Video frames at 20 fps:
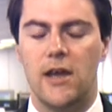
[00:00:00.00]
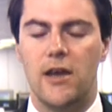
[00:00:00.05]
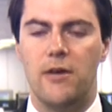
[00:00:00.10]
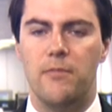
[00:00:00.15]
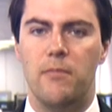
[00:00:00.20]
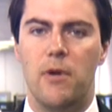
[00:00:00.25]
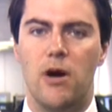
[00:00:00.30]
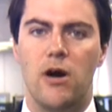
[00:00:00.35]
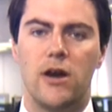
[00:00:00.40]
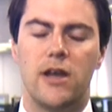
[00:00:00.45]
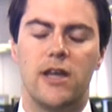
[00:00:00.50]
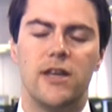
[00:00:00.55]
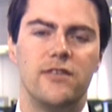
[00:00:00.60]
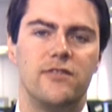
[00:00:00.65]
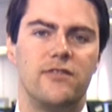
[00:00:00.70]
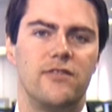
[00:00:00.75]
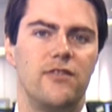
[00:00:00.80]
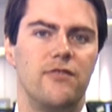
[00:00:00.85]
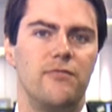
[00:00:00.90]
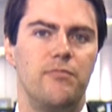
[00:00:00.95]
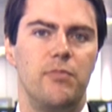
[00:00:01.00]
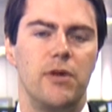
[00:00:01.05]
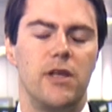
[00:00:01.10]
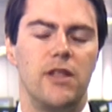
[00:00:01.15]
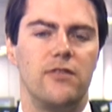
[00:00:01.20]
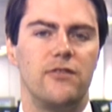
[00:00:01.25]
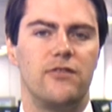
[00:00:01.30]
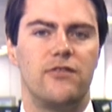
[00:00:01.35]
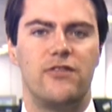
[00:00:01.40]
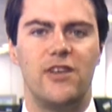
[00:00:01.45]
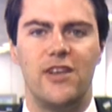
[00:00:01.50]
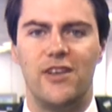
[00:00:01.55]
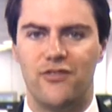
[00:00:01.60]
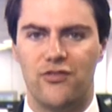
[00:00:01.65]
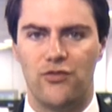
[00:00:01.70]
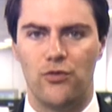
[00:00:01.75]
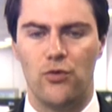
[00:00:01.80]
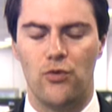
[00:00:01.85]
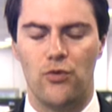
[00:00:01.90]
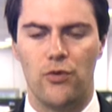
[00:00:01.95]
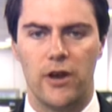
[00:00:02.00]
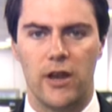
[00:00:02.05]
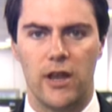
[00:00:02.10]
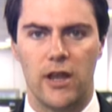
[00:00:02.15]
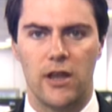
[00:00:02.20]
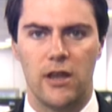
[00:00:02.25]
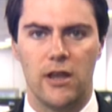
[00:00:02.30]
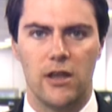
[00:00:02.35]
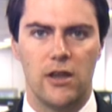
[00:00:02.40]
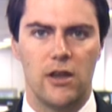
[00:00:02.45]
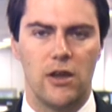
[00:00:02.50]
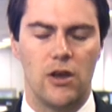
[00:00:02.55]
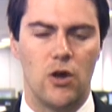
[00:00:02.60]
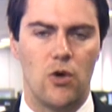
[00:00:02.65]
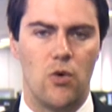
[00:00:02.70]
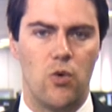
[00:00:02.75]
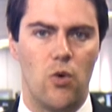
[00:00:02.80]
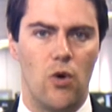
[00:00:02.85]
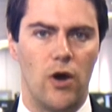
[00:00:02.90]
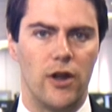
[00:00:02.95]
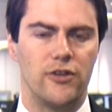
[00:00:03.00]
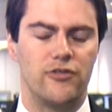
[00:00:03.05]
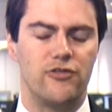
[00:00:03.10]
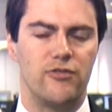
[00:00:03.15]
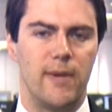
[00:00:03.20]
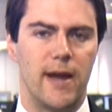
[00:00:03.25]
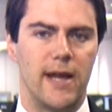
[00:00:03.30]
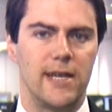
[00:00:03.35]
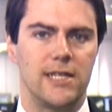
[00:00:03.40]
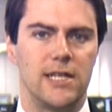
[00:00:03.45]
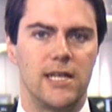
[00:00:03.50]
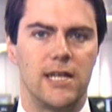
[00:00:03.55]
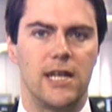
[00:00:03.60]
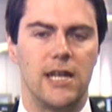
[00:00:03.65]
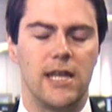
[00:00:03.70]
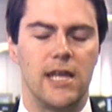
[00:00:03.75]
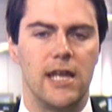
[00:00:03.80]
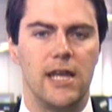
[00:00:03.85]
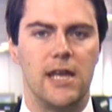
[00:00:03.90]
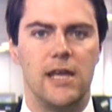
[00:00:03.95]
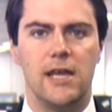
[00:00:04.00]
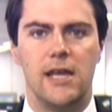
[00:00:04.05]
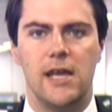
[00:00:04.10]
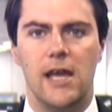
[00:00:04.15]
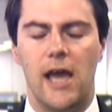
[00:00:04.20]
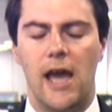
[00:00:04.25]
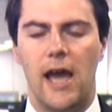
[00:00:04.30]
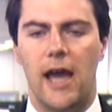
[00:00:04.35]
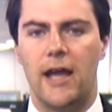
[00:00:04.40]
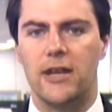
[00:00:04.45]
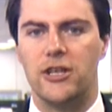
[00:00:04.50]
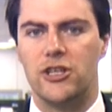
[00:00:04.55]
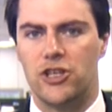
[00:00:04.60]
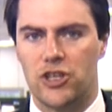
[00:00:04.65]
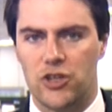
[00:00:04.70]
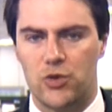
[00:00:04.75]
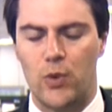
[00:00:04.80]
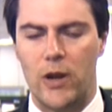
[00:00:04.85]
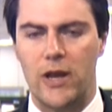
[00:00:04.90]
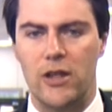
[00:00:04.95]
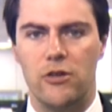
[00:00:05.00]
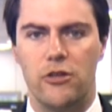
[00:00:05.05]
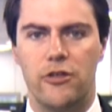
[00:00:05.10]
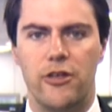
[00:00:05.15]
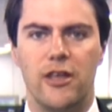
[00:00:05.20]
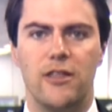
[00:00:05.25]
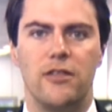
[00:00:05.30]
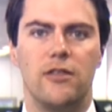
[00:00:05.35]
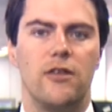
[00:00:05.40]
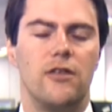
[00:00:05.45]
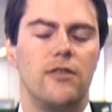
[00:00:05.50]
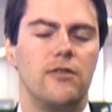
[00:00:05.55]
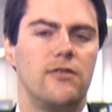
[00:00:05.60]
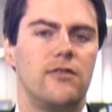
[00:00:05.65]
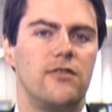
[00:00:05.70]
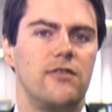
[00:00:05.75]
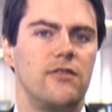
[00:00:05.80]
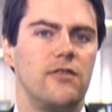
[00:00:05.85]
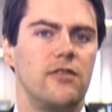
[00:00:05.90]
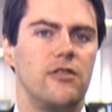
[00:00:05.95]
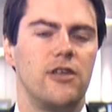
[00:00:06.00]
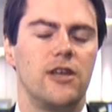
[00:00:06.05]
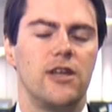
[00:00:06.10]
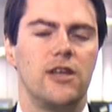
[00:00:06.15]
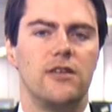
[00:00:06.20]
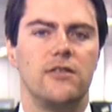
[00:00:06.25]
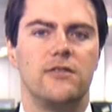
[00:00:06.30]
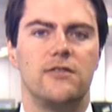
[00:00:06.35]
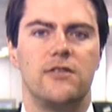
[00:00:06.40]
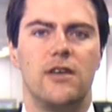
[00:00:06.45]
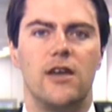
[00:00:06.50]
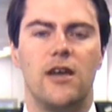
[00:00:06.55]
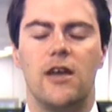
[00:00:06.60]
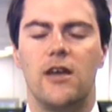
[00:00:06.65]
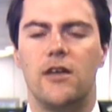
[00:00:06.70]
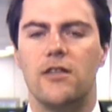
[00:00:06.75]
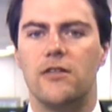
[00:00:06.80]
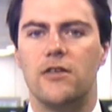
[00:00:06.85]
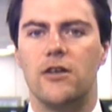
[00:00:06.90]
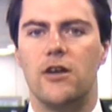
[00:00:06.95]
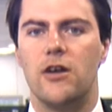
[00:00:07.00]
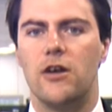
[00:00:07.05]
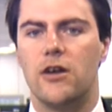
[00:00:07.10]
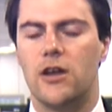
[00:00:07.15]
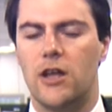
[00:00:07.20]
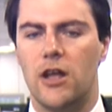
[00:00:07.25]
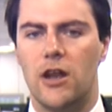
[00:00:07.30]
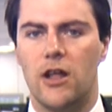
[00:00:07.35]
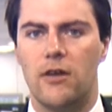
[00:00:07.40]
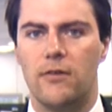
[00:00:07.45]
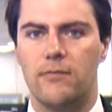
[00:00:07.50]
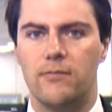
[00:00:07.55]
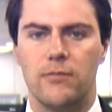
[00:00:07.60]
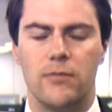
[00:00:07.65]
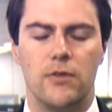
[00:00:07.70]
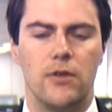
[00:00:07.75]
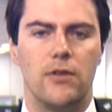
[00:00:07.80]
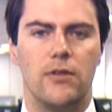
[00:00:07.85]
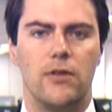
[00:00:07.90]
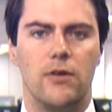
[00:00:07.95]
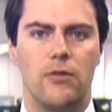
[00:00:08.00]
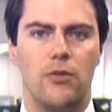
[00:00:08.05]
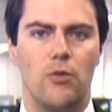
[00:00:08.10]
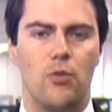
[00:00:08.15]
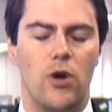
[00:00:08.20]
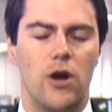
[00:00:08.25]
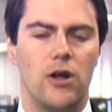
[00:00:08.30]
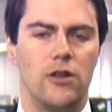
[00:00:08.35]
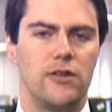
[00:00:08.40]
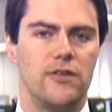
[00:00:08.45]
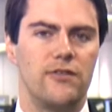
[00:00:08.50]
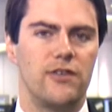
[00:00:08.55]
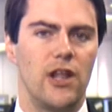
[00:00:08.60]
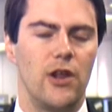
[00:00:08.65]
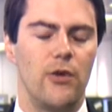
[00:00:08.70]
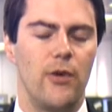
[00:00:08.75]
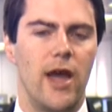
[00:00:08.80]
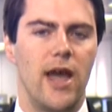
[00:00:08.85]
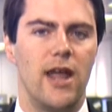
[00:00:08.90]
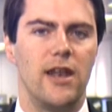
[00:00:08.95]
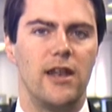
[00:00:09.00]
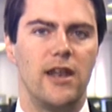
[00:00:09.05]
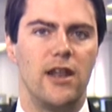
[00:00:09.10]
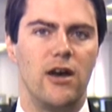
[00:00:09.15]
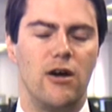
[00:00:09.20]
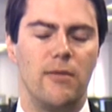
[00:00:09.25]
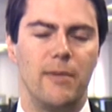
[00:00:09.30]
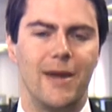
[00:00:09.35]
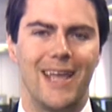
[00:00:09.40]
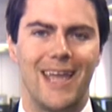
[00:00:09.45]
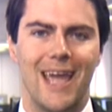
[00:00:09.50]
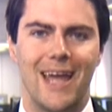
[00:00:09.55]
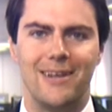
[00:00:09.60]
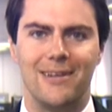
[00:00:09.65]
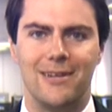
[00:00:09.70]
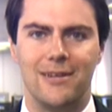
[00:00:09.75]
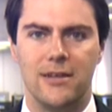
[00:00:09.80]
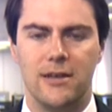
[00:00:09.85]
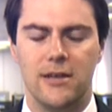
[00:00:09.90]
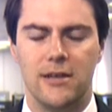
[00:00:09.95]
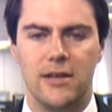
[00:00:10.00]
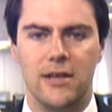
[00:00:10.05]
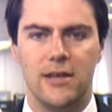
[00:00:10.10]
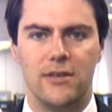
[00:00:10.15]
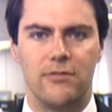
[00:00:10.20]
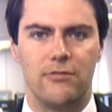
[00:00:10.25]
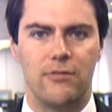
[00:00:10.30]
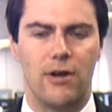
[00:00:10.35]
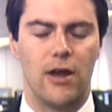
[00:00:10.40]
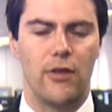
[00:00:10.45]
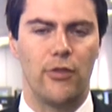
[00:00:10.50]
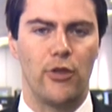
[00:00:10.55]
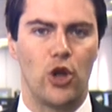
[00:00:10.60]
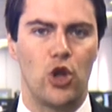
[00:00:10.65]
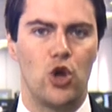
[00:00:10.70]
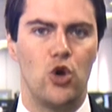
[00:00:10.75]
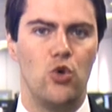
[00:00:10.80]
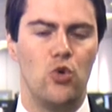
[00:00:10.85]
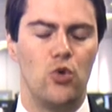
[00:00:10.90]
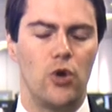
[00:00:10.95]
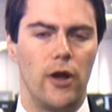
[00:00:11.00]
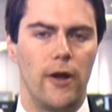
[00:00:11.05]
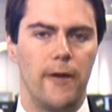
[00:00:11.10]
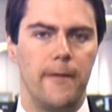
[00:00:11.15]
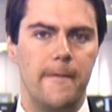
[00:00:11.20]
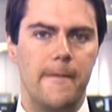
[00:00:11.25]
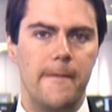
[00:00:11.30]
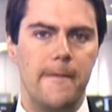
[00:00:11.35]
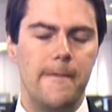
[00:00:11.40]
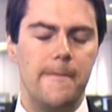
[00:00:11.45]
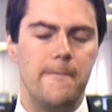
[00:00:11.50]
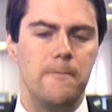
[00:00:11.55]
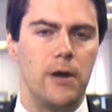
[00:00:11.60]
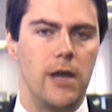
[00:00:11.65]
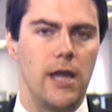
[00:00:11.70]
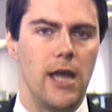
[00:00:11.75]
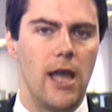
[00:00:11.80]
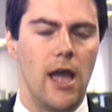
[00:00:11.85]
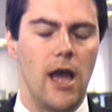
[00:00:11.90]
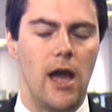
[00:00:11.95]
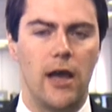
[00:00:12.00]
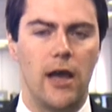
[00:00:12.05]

Markets have been seesawing quite dramatically, and just when you think that things the world is going to end and Armageddon is around the corner, we